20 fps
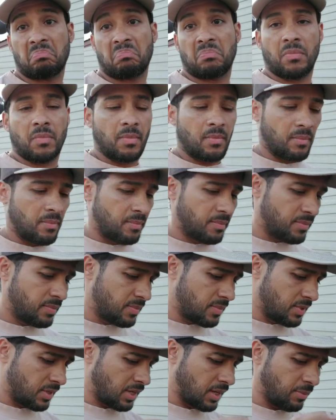the neighbors,
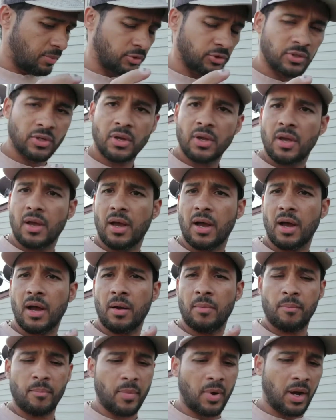I'm
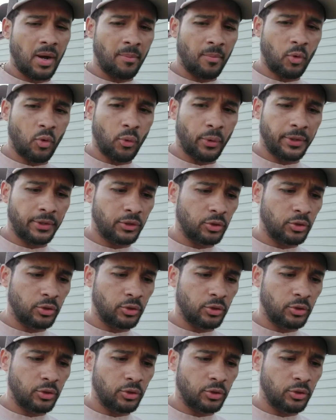going to be